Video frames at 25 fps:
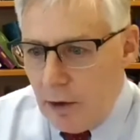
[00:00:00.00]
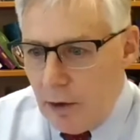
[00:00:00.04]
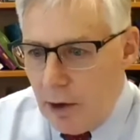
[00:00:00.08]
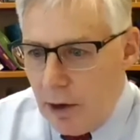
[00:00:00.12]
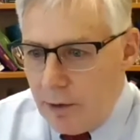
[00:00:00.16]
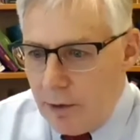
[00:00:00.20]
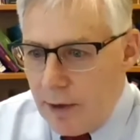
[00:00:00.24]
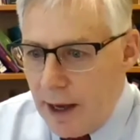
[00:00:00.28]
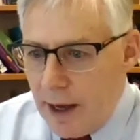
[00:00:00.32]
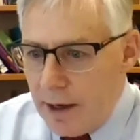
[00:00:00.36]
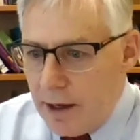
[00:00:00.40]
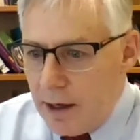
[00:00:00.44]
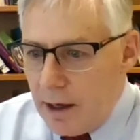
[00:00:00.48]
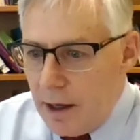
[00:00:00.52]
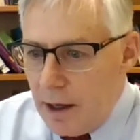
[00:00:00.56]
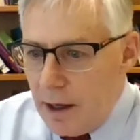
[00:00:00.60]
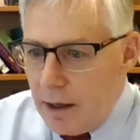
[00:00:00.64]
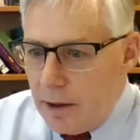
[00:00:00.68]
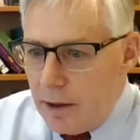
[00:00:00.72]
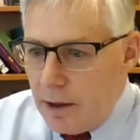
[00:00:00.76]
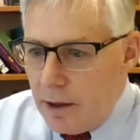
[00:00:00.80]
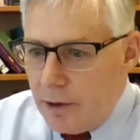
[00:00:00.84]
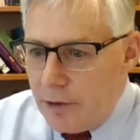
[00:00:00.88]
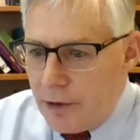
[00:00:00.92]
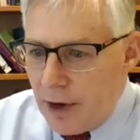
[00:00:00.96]
And then
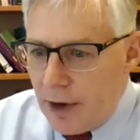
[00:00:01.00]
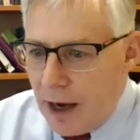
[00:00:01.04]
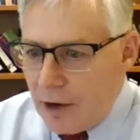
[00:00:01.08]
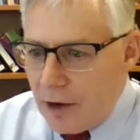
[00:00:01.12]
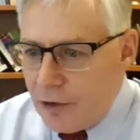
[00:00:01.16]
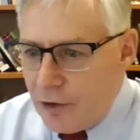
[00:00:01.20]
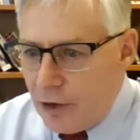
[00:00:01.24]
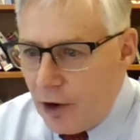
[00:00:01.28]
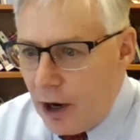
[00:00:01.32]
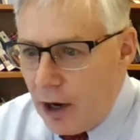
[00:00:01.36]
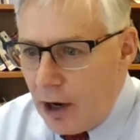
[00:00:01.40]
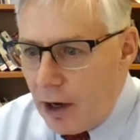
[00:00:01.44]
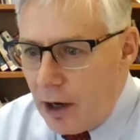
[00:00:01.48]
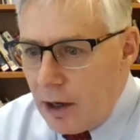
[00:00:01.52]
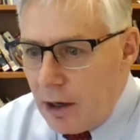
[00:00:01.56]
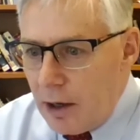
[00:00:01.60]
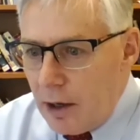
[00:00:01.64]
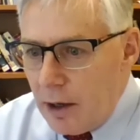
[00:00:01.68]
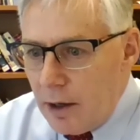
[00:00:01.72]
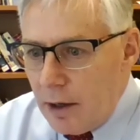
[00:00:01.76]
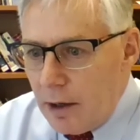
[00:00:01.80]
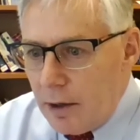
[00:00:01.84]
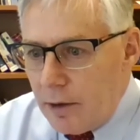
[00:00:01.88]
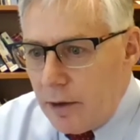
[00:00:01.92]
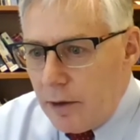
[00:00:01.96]
Natasha
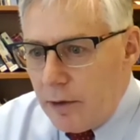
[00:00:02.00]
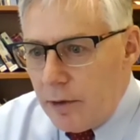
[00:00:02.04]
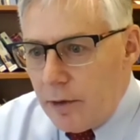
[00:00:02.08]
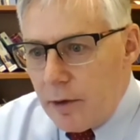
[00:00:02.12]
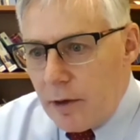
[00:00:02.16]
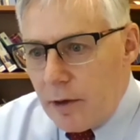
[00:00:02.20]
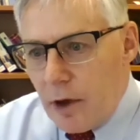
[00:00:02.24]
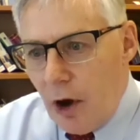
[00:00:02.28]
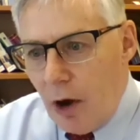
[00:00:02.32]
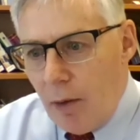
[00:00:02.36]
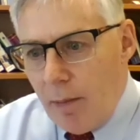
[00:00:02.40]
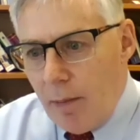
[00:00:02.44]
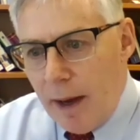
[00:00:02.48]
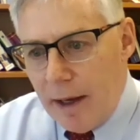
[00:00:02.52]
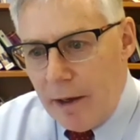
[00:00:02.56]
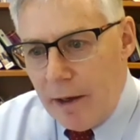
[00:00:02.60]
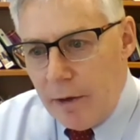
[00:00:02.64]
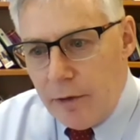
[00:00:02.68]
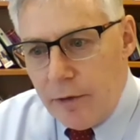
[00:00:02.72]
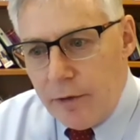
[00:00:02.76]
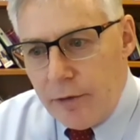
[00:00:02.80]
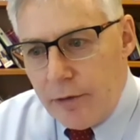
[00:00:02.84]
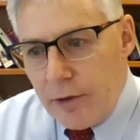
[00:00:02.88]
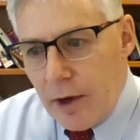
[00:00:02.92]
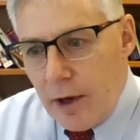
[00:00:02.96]

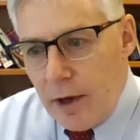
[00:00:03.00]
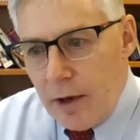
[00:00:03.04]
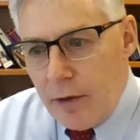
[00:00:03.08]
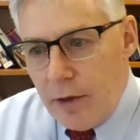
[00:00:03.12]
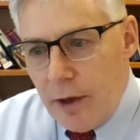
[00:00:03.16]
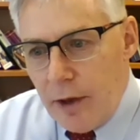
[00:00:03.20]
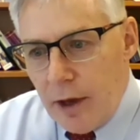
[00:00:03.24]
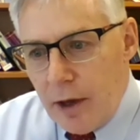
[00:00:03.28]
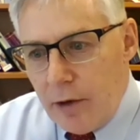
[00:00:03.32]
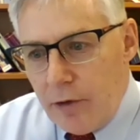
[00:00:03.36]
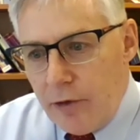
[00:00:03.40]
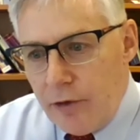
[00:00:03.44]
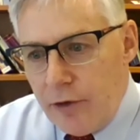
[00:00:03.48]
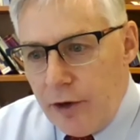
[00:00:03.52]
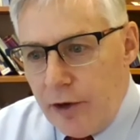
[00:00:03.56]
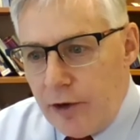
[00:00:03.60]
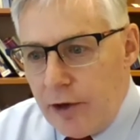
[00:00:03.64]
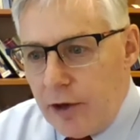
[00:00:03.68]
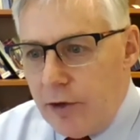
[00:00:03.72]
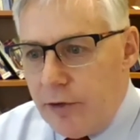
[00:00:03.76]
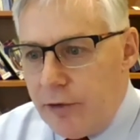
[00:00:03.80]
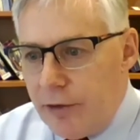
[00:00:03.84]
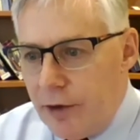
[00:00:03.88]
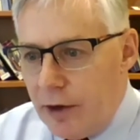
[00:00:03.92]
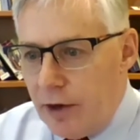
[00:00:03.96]
comments that she
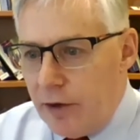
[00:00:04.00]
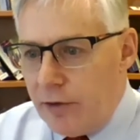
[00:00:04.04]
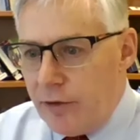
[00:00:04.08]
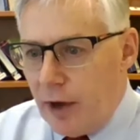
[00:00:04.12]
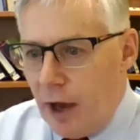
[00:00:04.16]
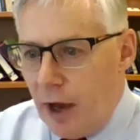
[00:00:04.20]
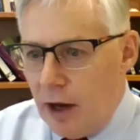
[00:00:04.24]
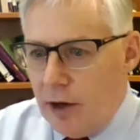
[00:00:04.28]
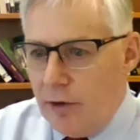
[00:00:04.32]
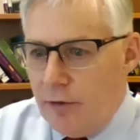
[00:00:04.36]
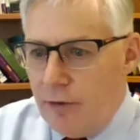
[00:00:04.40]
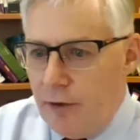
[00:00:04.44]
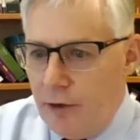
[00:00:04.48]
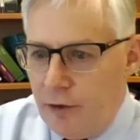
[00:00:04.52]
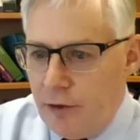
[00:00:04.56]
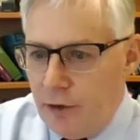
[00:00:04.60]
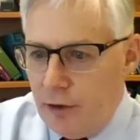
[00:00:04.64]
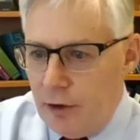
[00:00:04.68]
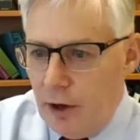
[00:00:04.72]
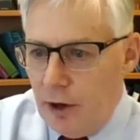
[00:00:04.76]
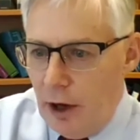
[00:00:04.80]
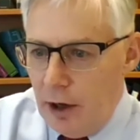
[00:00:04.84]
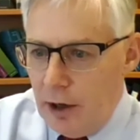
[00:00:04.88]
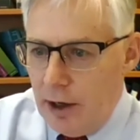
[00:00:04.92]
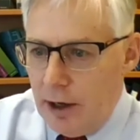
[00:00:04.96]
considers unofficial
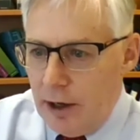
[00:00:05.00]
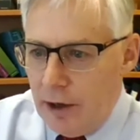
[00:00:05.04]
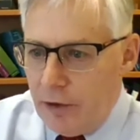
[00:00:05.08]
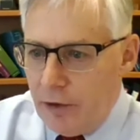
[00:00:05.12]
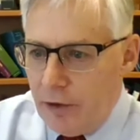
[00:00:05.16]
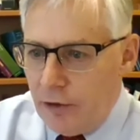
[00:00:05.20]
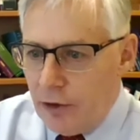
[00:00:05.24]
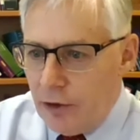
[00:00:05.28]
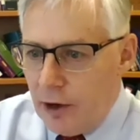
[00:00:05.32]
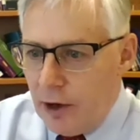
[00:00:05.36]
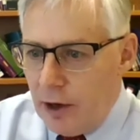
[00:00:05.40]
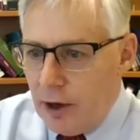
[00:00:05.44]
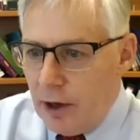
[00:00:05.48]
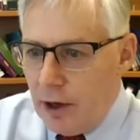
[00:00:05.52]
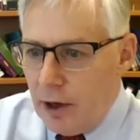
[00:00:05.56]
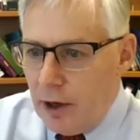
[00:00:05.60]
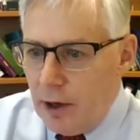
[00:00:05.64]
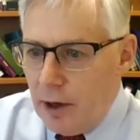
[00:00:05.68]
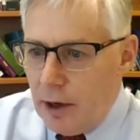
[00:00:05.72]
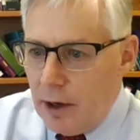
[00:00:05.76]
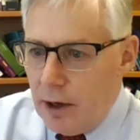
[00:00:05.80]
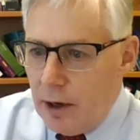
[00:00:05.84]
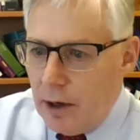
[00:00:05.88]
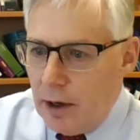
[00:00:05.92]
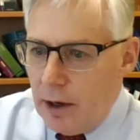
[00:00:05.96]
knowledge
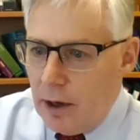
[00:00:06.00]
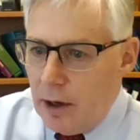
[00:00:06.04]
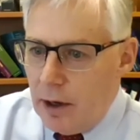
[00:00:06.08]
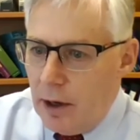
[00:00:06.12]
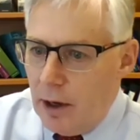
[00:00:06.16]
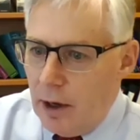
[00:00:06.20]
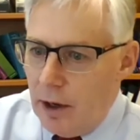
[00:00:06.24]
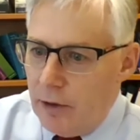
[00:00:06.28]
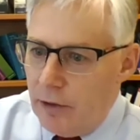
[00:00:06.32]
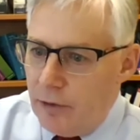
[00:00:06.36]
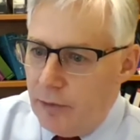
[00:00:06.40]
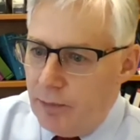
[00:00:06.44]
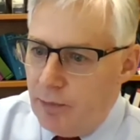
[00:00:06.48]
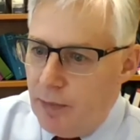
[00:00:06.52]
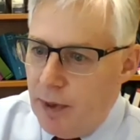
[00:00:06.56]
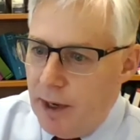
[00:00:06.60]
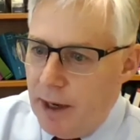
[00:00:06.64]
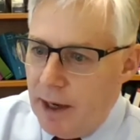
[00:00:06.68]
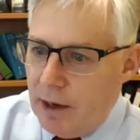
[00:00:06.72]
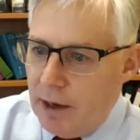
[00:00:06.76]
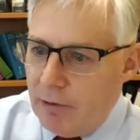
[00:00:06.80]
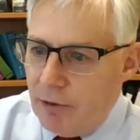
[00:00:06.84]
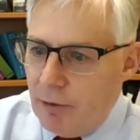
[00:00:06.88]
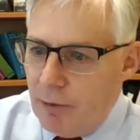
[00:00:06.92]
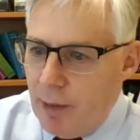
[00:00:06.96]
as being
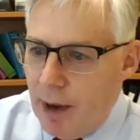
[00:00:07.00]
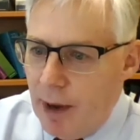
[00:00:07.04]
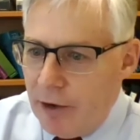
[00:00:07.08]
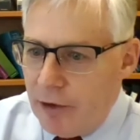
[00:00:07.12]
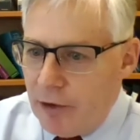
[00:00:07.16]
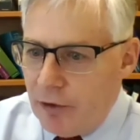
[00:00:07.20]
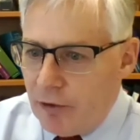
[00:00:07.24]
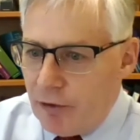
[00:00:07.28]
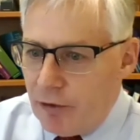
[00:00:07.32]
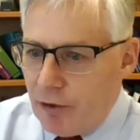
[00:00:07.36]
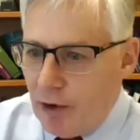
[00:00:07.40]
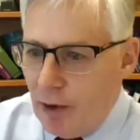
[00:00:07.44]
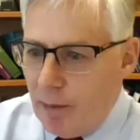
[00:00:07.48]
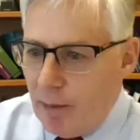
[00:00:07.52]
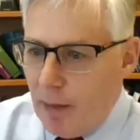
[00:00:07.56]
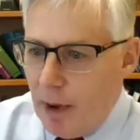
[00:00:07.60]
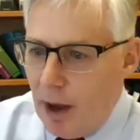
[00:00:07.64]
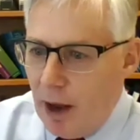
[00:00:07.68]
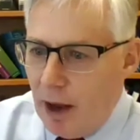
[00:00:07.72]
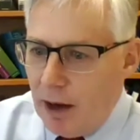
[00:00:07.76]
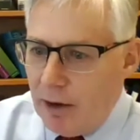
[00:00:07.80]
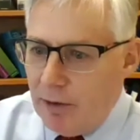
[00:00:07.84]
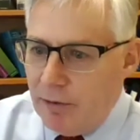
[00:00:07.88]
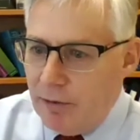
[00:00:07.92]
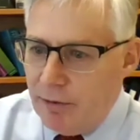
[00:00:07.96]
information from
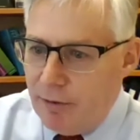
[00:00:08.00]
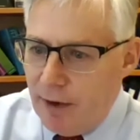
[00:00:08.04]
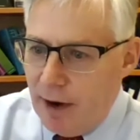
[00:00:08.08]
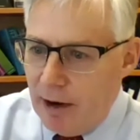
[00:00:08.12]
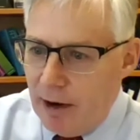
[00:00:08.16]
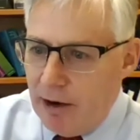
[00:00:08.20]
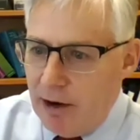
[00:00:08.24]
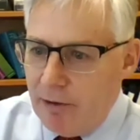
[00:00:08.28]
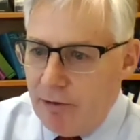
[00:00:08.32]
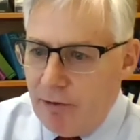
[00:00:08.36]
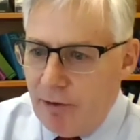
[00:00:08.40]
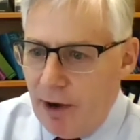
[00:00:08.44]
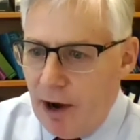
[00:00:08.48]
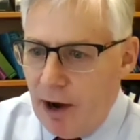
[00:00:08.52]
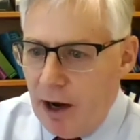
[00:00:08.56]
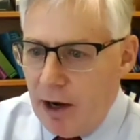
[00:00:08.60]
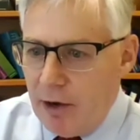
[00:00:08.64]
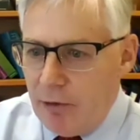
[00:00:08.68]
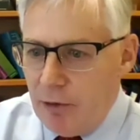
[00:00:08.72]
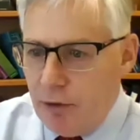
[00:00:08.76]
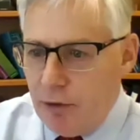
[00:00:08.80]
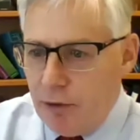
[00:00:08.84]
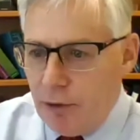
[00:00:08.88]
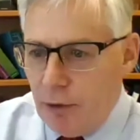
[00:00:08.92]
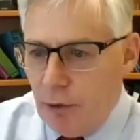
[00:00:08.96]
unverified
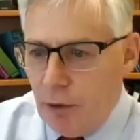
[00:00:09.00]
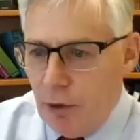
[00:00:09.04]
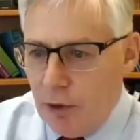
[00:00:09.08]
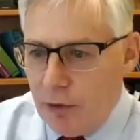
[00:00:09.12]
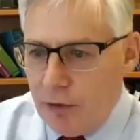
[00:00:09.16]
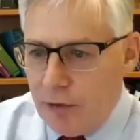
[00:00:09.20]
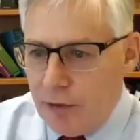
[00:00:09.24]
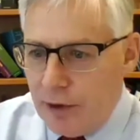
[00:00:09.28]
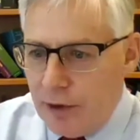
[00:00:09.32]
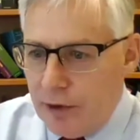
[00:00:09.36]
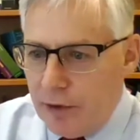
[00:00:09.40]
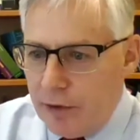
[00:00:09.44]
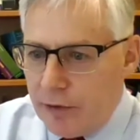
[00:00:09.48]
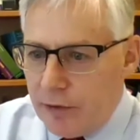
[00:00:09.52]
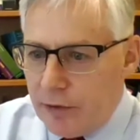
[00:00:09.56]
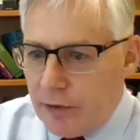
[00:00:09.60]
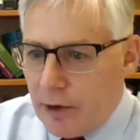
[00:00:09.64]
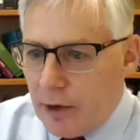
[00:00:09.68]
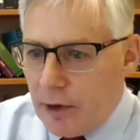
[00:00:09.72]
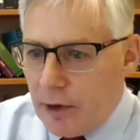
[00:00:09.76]
resources.